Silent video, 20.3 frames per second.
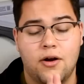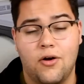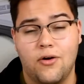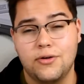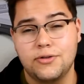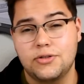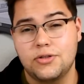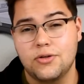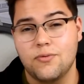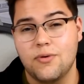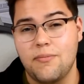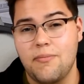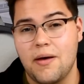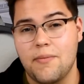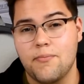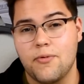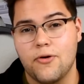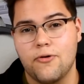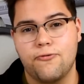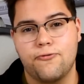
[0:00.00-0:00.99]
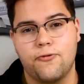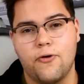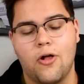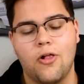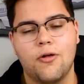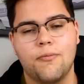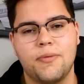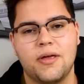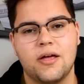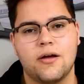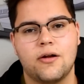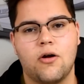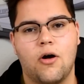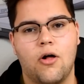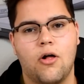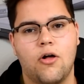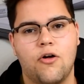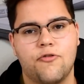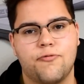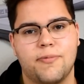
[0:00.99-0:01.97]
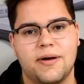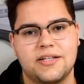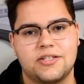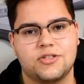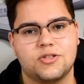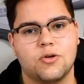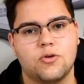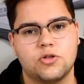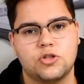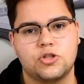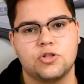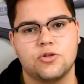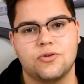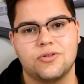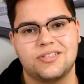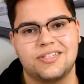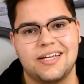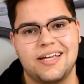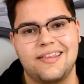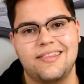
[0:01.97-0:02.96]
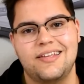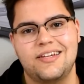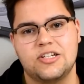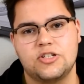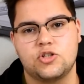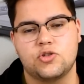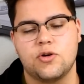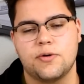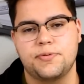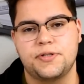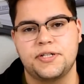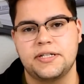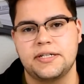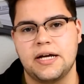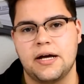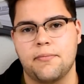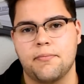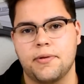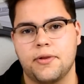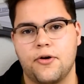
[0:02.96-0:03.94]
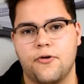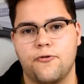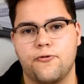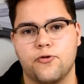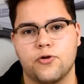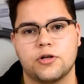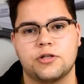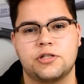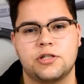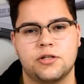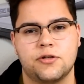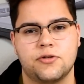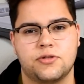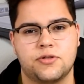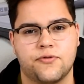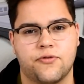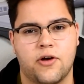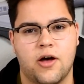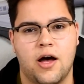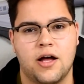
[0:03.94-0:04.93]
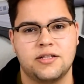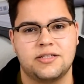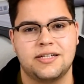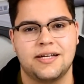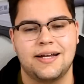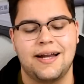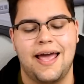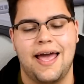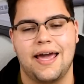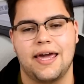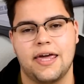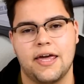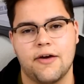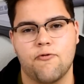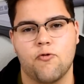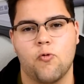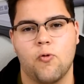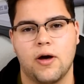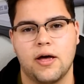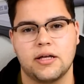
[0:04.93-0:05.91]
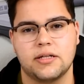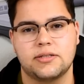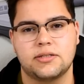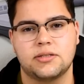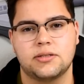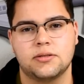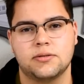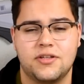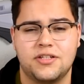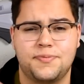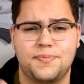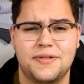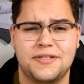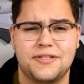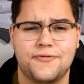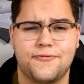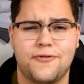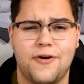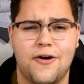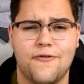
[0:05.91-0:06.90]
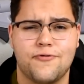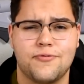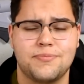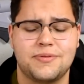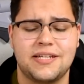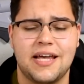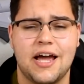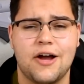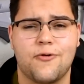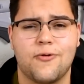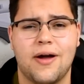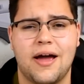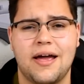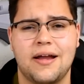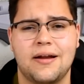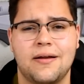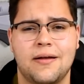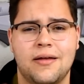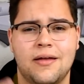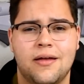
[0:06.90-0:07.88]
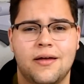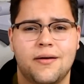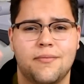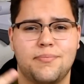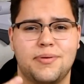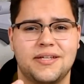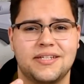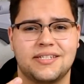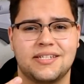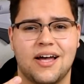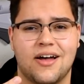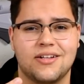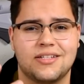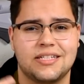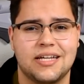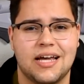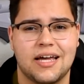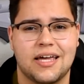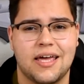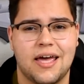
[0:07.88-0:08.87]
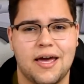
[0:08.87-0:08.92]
And also remember, follow me on all of my socials in the description down below for exclusive content and giveaways. This has been Stefan from TechRight. Peace out, Tech